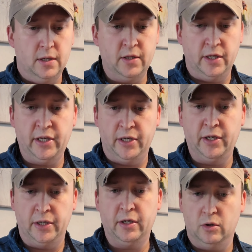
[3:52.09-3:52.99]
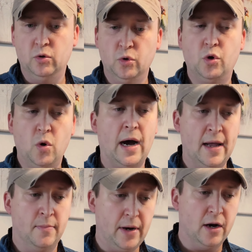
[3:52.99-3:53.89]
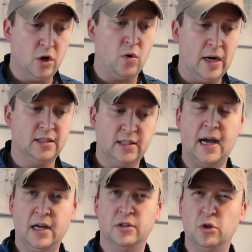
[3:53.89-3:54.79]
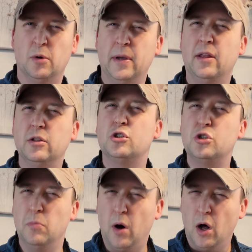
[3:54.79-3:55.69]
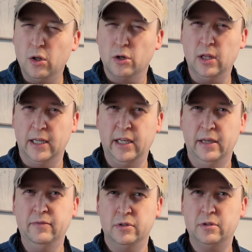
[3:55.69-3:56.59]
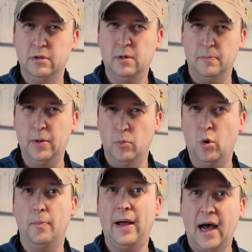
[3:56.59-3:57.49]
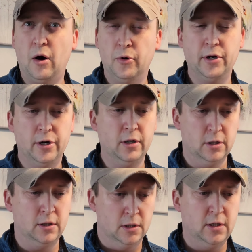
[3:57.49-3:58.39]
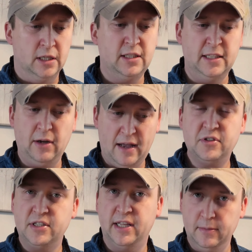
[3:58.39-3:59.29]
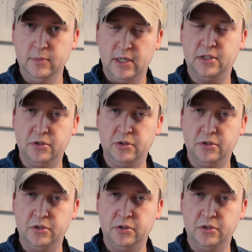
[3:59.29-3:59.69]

The Uruguay and Paraguay styles are a bit smaller leaves, a bit more powder. Still have stems, as you